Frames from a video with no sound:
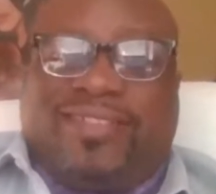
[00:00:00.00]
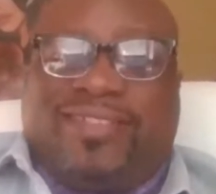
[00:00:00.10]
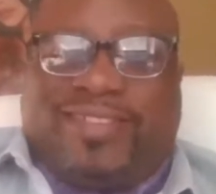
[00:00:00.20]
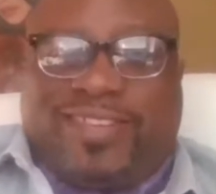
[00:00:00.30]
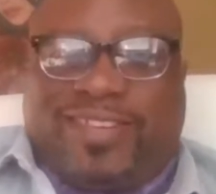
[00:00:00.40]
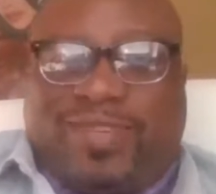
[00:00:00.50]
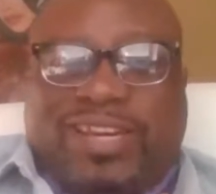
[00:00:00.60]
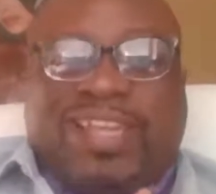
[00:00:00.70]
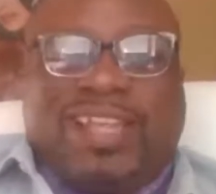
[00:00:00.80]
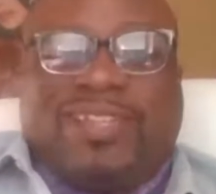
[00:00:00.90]

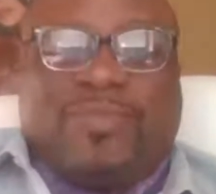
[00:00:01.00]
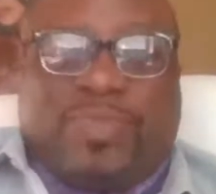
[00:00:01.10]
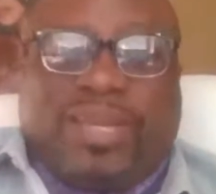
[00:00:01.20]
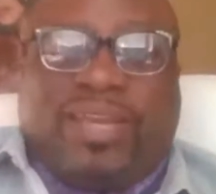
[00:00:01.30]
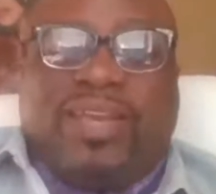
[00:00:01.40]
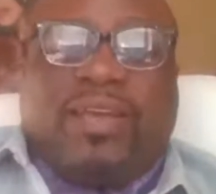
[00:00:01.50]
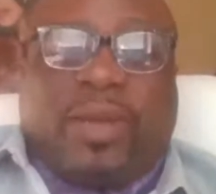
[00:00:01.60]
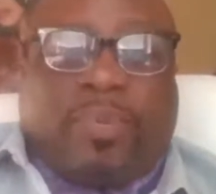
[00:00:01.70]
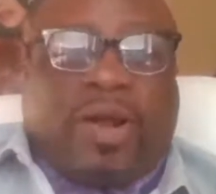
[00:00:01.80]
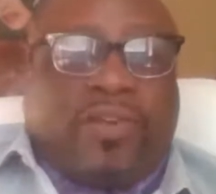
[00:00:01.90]
to be
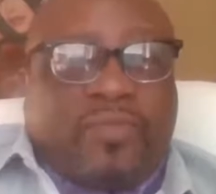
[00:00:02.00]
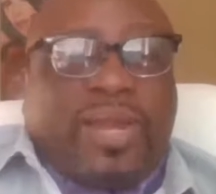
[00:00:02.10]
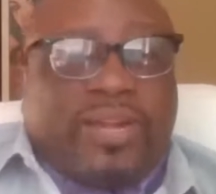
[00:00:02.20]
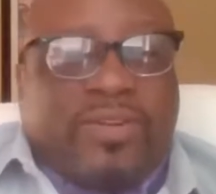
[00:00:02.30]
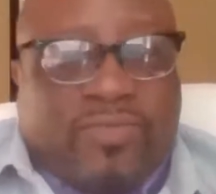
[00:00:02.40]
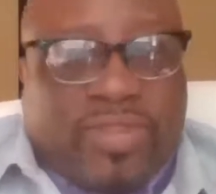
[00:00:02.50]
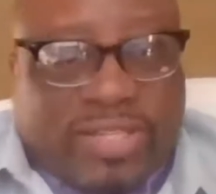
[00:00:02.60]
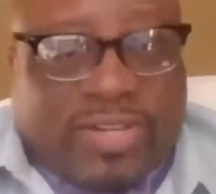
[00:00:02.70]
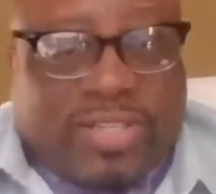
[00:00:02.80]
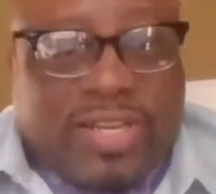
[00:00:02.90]
a part of medical
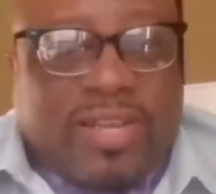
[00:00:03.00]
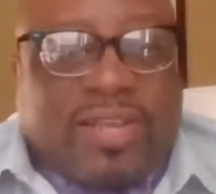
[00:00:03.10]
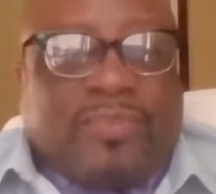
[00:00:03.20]
research,